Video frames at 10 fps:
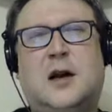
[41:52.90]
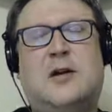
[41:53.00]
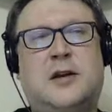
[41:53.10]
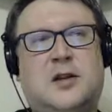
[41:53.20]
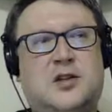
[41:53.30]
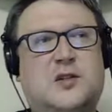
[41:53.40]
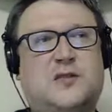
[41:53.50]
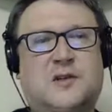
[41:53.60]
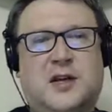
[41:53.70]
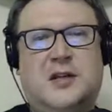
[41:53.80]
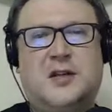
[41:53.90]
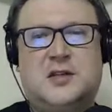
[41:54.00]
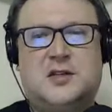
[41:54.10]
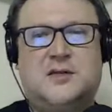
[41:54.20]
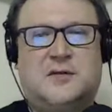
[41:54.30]
now in his
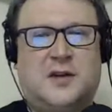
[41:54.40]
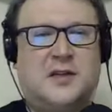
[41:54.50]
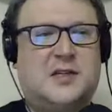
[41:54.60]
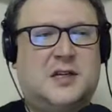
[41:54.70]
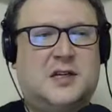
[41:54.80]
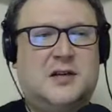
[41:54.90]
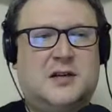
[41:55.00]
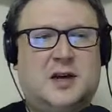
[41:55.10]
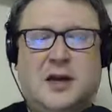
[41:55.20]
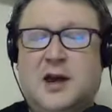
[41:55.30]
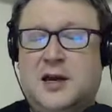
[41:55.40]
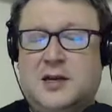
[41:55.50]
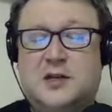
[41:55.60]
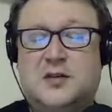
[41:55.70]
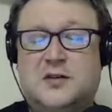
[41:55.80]
defense,
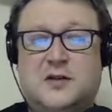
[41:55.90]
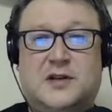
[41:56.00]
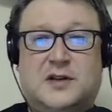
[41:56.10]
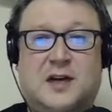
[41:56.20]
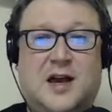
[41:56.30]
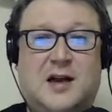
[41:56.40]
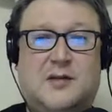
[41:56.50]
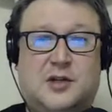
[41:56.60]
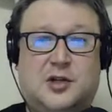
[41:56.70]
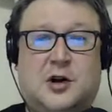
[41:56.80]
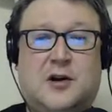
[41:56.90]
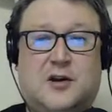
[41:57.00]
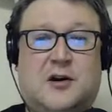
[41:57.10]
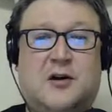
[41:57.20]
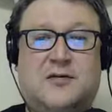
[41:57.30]
he had the shock
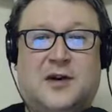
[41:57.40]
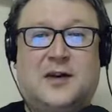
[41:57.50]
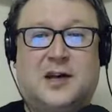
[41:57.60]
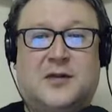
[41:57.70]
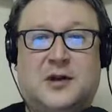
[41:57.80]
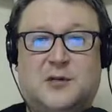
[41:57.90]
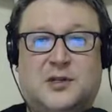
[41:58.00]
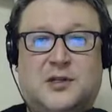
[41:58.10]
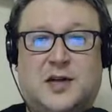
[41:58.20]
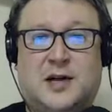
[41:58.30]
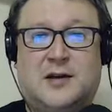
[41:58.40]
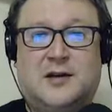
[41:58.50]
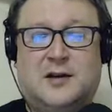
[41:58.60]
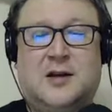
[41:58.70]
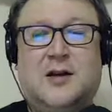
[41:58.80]
and awe of finding out that was his dad.
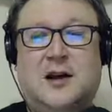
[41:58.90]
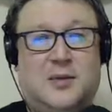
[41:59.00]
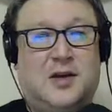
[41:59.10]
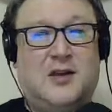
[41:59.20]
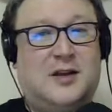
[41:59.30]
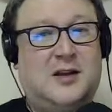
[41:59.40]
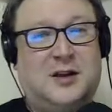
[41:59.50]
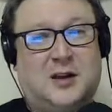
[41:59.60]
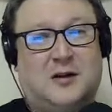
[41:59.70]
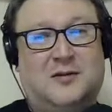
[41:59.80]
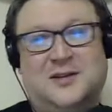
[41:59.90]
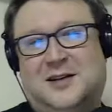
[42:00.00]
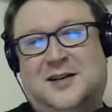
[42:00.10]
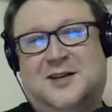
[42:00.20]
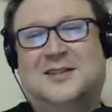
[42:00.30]
There were some
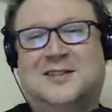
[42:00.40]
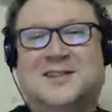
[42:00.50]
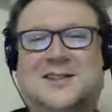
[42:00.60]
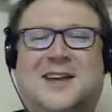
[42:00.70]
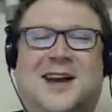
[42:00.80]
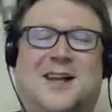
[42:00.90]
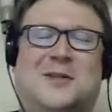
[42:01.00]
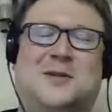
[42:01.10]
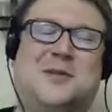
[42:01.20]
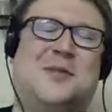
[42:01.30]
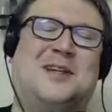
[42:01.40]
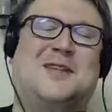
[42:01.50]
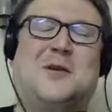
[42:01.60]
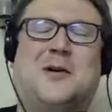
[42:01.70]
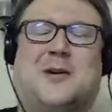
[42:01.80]
things going on. Yeah, there were some
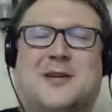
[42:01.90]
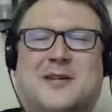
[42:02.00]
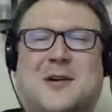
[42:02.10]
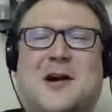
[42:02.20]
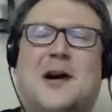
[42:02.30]
things going on. So